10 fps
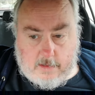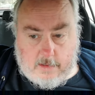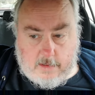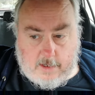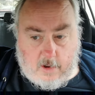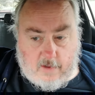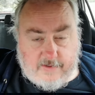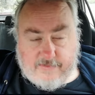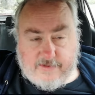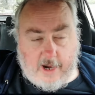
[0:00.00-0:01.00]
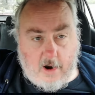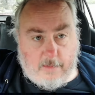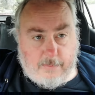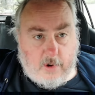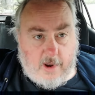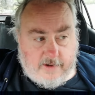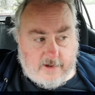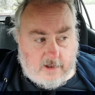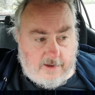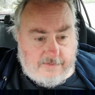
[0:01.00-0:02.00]
And often have terrible private
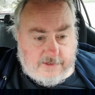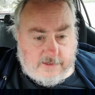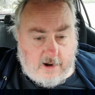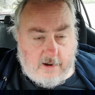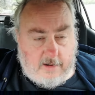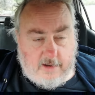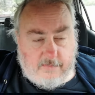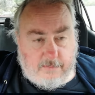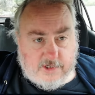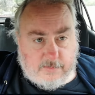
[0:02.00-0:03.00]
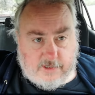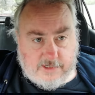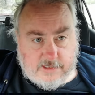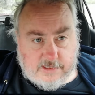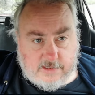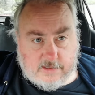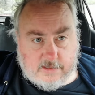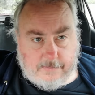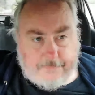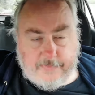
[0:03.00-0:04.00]
lives and live miserable
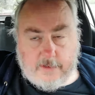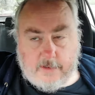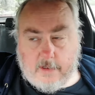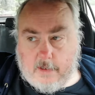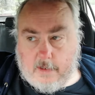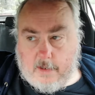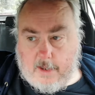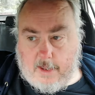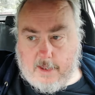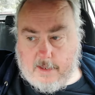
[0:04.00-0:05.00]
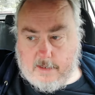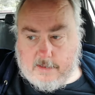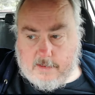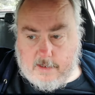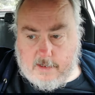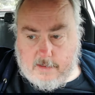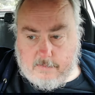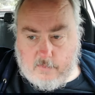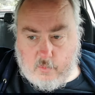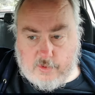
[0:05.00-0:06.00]
existences. And
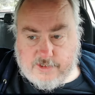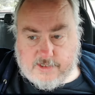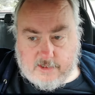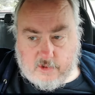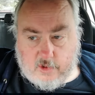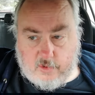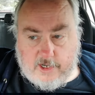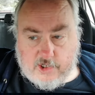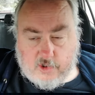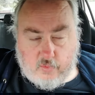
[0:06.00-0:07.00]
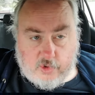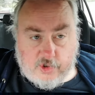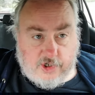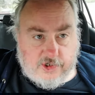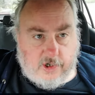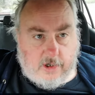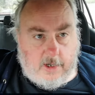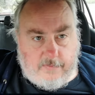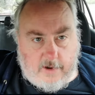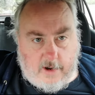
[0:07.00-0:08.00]
once the initial rush, because
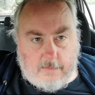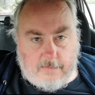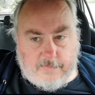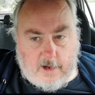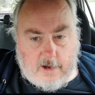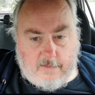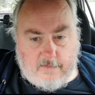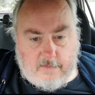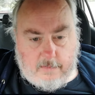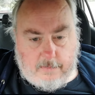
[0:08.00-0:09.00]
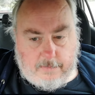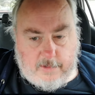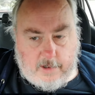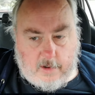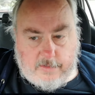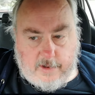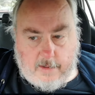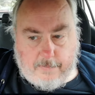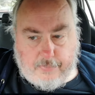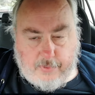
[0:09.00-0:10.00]
they're you know,
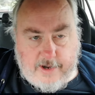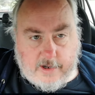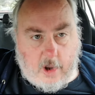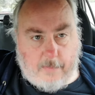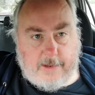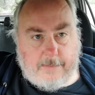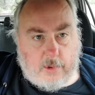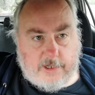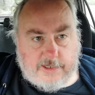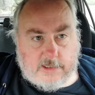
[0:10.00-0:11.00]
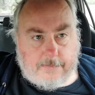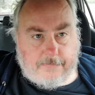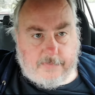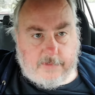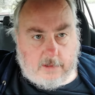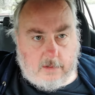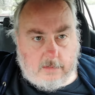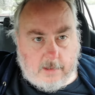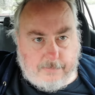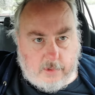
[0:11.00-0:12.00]
they're print copy bullies. You know,
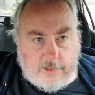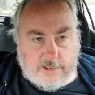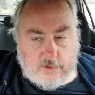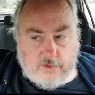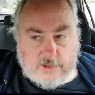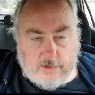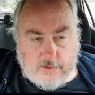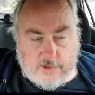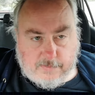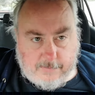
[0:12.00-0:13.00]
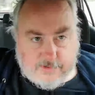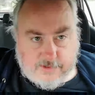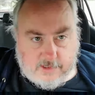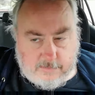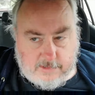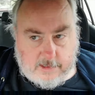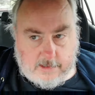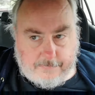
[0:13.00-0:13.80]
they're bullies who use the newspapers and the media.